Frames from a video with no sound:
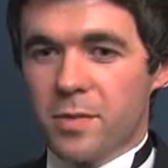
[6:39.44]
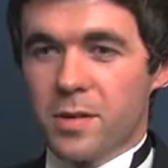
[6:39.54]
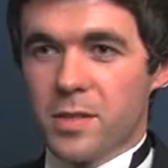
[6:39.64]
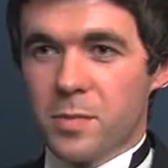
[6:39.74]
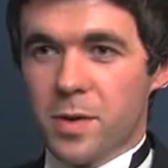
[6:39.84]

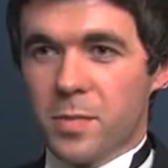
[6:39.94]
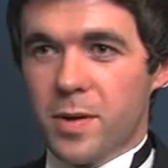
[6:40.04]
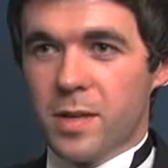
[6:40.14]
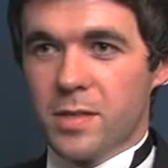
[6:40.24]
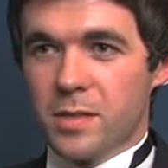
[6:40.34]
for Zimmer
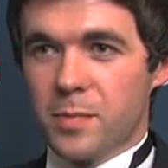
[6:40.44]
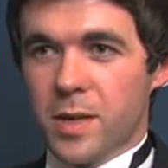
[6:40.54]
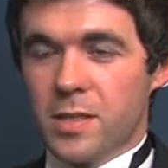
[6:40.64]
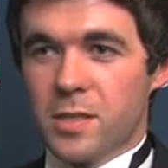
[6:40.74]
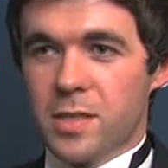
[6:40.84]
Orthopaedics,
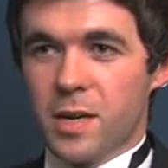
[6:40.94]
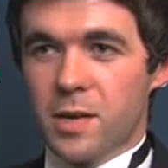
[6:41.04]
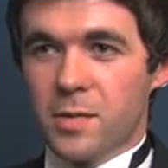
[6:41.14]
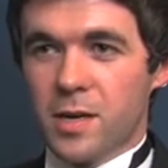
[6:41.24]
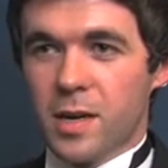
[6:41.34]
based in Shannon
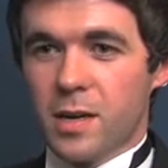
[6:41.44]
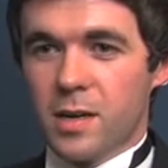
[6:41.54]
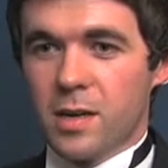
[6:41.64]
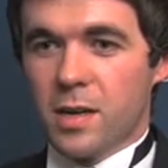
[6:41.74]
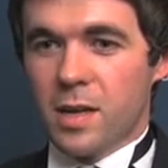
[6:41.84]
County Clare.
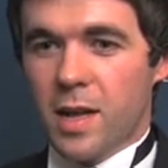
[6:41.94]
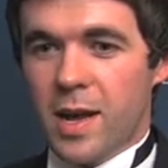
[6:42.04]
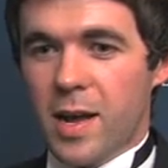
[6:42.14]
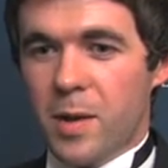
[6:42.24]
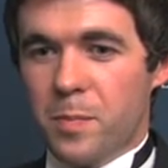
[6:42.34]

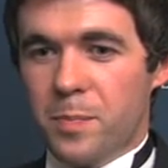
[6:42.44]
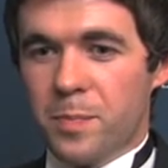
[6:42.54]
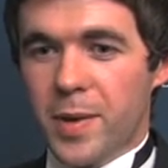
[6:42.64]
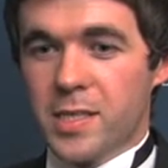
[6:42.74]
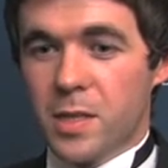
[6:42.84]
Um,
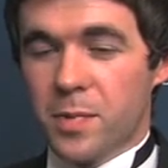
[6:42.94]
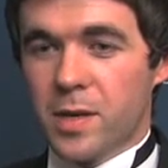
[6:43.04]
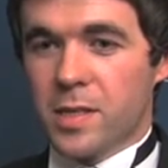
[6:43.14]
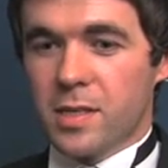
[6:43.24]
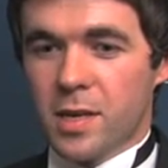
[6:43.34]
basically, the
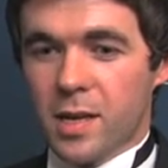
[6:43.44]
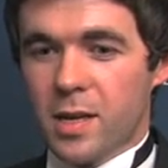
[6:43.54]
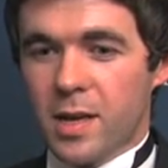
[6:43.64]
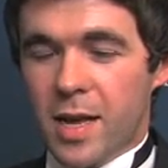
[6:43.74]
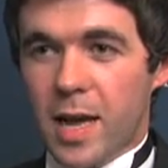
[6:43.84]
project uh,
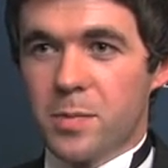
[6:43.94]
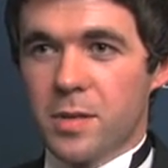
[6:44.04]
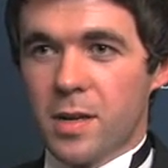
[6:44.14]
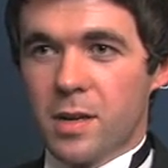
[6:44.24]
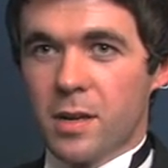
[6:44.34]

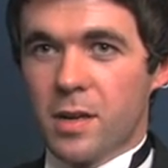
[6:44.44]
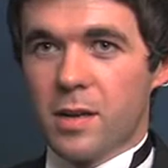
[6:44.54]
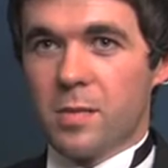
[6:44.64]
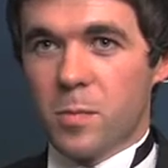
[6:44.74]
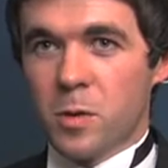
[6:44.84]
encapsulated
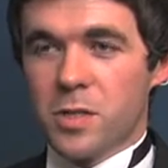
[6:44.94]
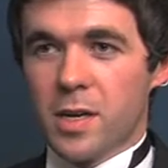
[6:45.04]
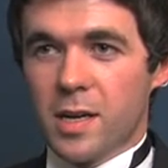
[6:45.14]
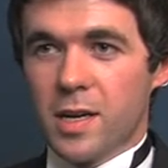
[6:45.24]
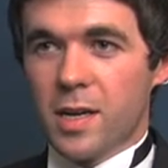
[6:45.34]
uh,
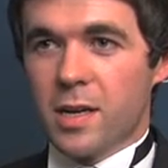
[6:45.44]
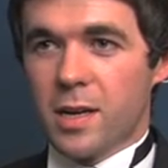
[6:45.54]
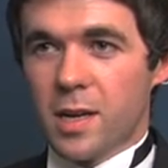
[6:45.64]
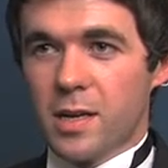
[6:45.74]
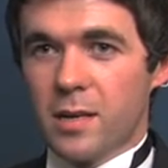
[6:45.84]
ultrasonic cleaning
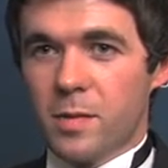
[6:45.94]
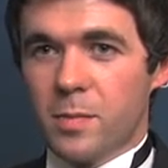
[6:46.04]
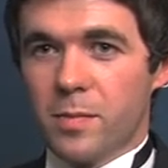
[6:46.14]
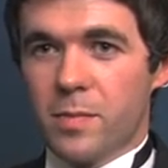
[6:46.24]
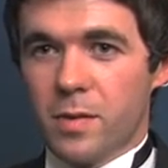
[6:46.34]
and
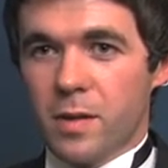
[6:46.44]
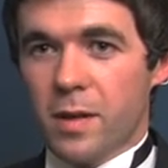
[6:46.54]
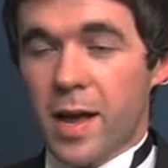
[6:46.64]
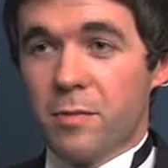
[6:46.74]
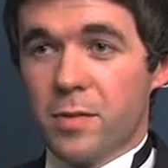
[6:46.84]

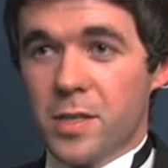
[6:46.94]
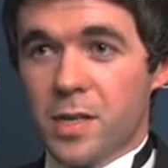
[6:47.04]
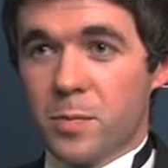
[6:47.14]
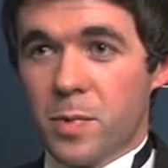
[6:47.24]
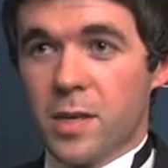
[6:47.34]
hand
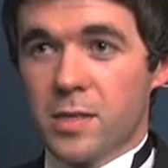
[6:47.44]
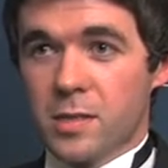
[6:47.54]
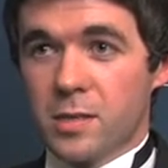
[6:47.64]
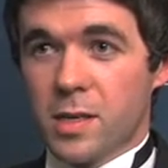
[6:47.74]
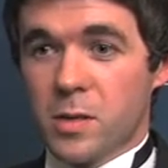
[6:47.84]
finishing
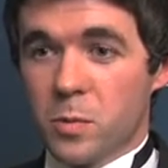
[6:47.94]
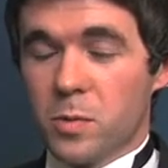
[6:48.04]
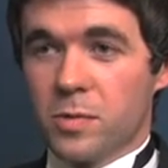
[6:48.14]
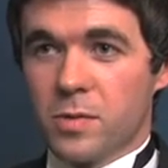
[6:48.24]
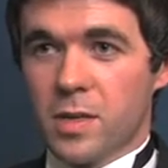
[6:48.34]
processes into one
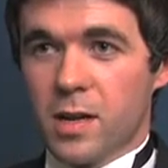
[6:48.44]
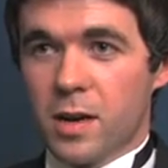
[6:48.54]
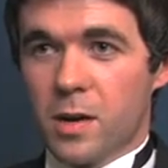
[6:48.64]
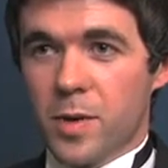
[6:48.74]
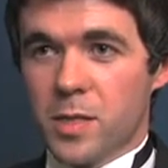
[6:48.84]
solid
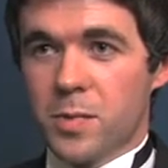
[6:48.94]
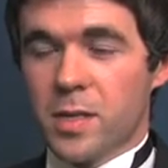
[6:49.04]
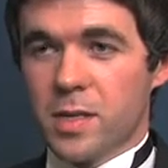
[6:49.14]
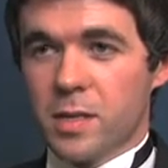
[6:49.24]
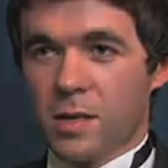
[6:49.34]
automation
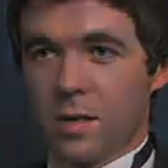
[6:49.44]
project.